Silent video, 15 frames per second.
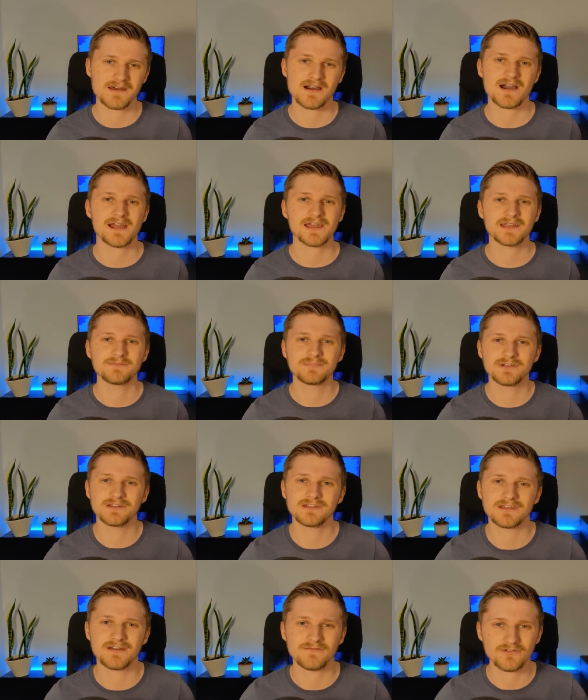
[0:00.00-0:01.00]
I had
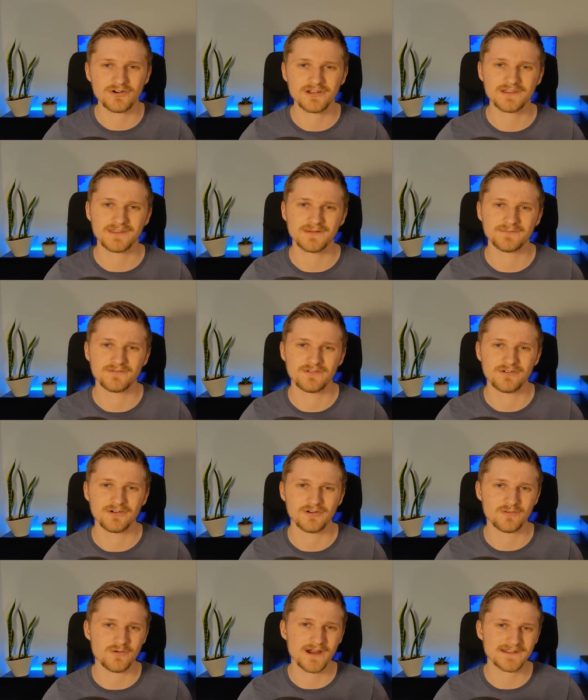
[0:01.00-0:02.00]
been avoiding them
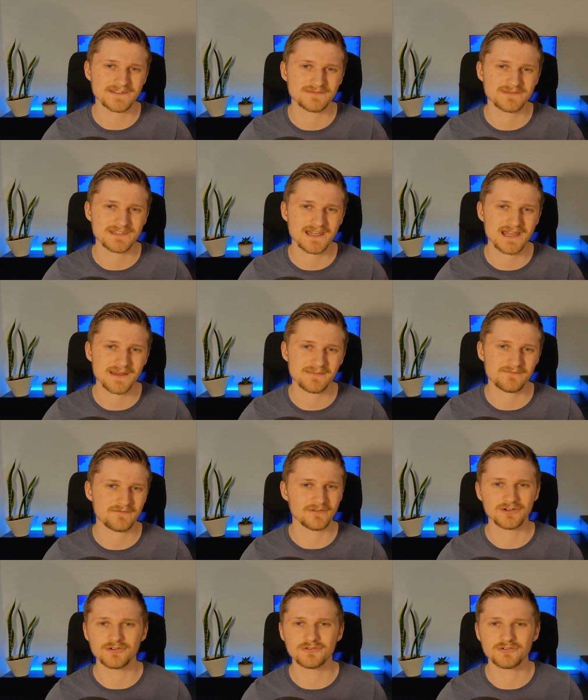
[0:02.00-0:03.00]
for quite some time
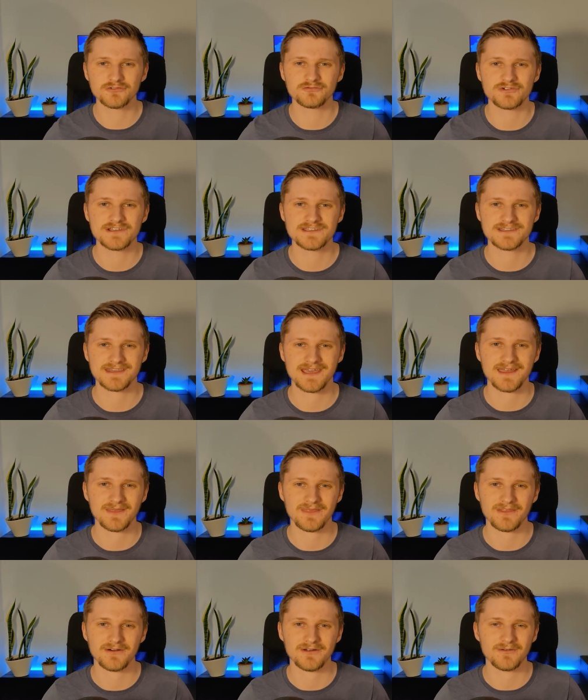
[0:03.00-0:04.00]
for no good reason
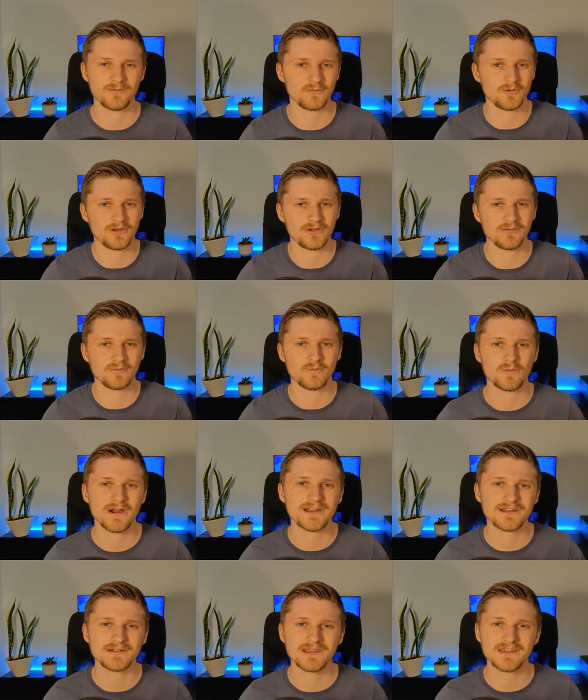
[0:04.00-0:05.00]
and thought, well,
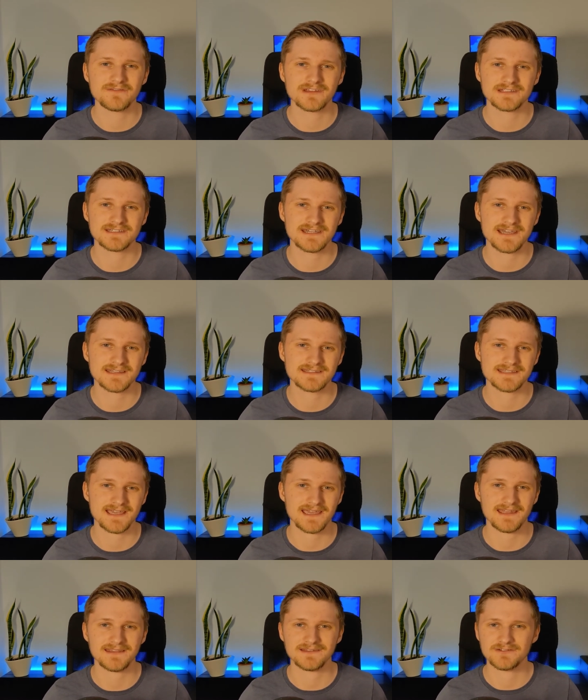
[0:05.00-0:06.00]
why not give it a chance
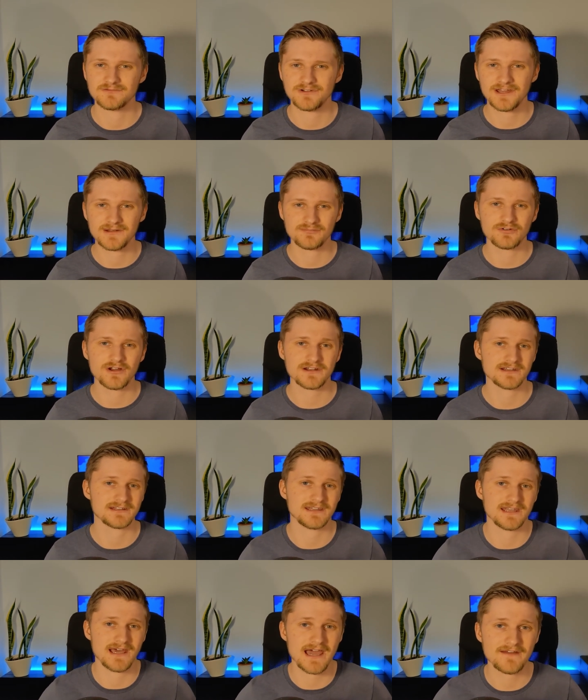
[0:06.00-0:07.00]
and create a project
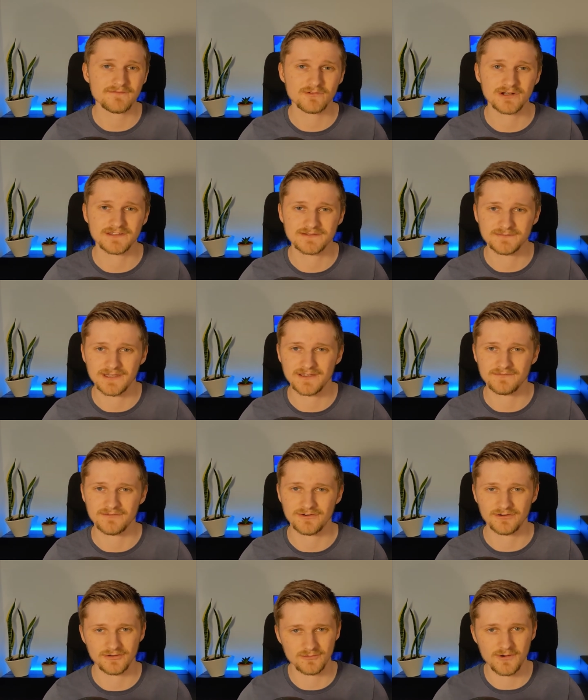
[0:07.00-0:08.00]
that I've wanted to make
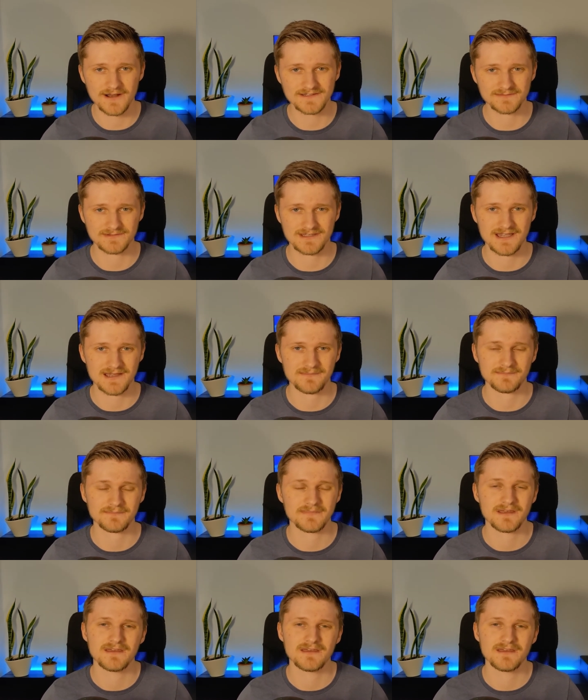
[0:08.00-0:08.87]
for quite some time.